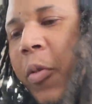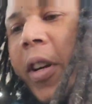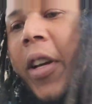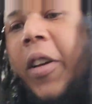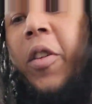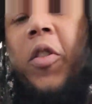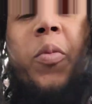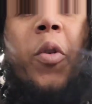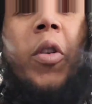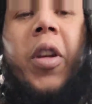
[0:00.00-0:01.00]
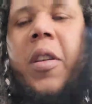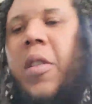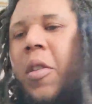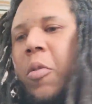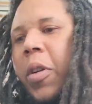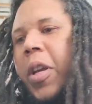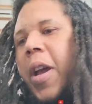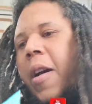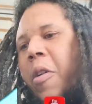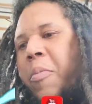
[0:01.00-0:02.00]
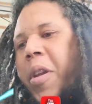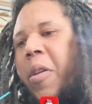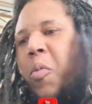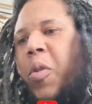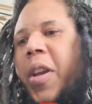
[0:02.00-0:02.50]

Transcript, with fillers: What is smoking with y'all, man?